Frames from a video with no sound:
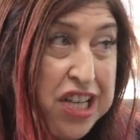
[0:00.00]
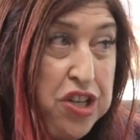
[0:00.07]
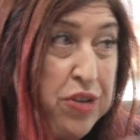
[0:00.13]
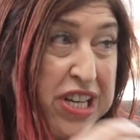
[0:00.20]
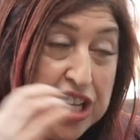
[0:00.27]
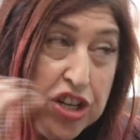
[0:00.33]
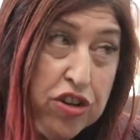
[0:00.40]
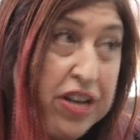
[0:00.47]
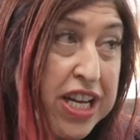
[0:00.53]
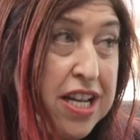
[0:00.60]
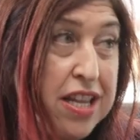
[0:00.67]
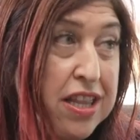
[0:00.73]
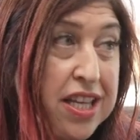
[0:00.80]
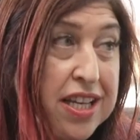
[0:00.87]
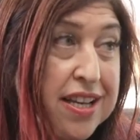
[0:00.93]
can you hear
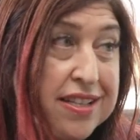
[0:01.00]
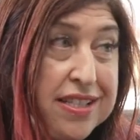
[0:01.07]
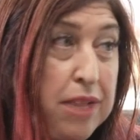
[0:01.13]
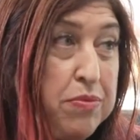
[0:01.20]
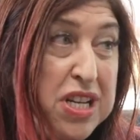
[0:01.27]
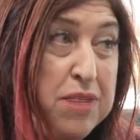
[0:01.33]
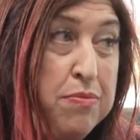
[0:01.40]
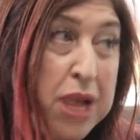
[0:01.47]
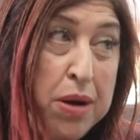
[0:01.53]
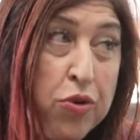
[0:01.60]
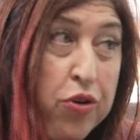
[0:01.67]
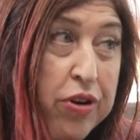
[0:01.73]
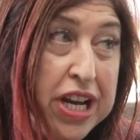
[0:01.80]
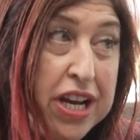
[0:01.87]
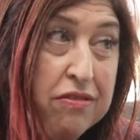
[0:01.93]
anything except in
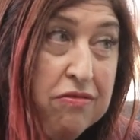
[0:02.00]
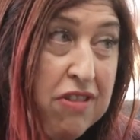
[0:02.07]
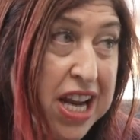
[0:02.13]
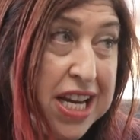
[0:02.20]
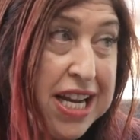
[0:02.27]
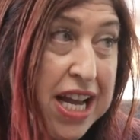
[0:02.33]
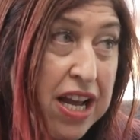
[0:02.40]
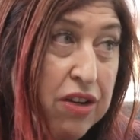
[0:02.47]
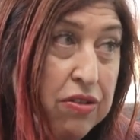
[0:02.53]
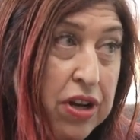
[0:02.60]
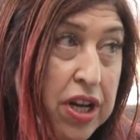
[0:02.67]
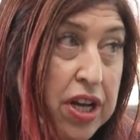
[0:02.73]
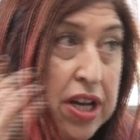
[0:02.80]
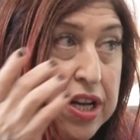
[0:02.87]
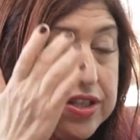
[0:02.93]
memory yeah. right
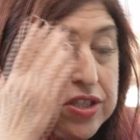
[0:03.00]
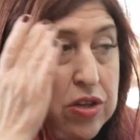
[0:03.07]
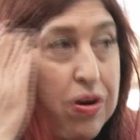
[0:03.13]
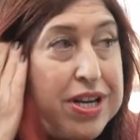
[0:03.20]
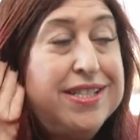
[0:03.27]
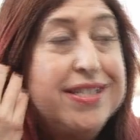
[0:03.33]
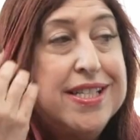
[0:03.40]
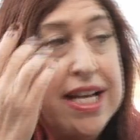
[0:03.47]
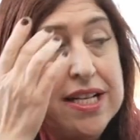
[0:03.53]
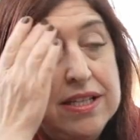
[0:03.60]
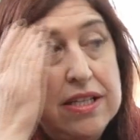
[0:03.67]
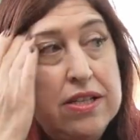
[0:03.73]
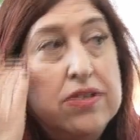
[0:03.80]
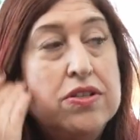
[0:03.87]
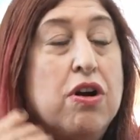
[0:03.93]
now. Yeah. So our
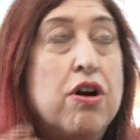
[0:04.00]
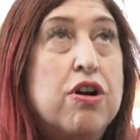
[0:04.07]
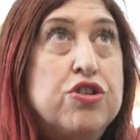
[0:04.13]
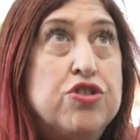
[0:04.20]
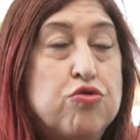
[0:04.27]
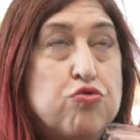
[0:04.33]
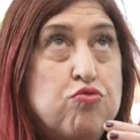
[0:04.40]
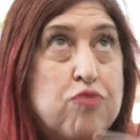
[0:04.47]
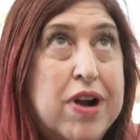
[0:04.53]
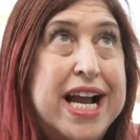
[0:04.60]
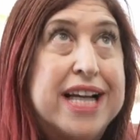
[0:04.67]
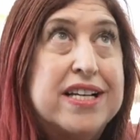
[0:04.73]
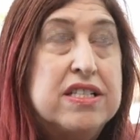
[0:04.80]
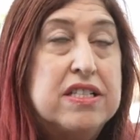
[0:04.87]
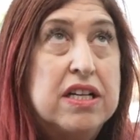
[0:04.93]
senses are
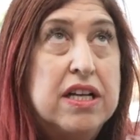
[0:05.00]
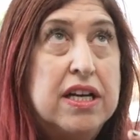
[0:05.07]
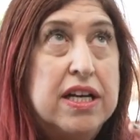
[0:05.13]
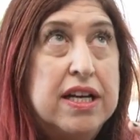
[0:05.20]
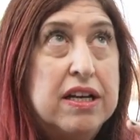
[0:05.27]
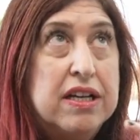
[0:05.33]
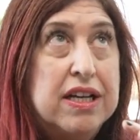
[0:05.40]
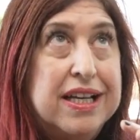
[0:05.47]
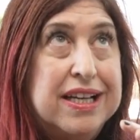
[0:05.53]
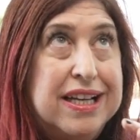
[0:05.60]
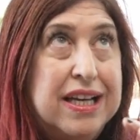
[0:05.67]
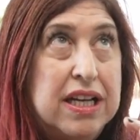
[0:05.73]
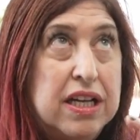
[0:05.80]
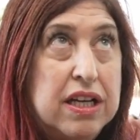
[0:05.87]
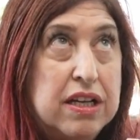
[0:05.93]
direct
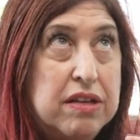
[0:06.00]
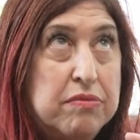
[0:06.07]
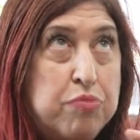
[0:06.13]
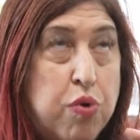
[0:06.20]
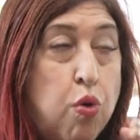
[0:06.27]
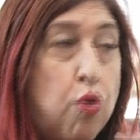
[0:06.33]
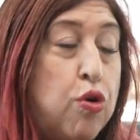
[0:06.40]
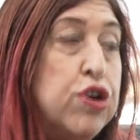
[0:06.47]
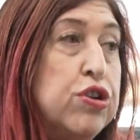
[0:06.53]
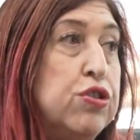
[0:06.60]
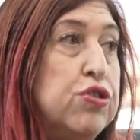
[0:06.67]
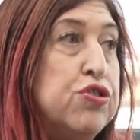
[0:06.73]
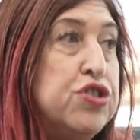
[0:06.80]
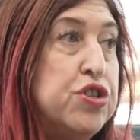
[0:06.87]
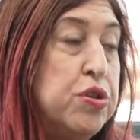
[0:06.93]
mm.
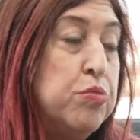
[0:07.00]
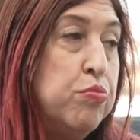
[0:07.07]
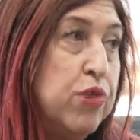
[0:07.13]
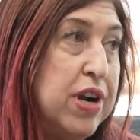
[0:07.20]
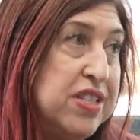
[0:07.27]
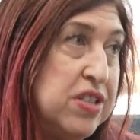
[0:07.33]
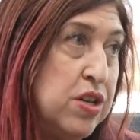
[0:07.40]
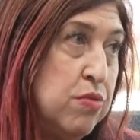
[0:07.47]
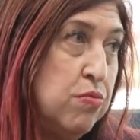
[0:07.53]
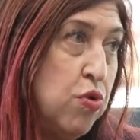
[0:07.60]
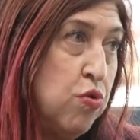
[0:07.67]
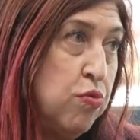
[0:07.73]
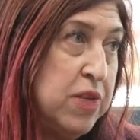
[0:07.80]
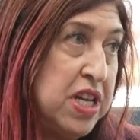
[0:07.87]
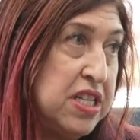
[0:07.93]
portals to the
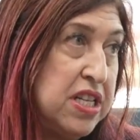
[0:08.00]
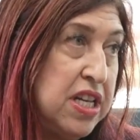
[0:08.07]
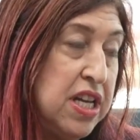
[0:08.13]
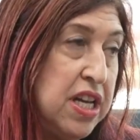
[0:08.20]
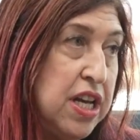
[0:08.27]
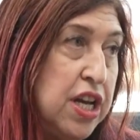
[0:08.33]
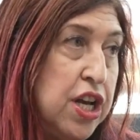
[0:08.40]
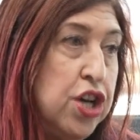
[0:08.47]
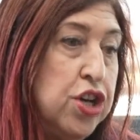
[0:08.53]
present moment.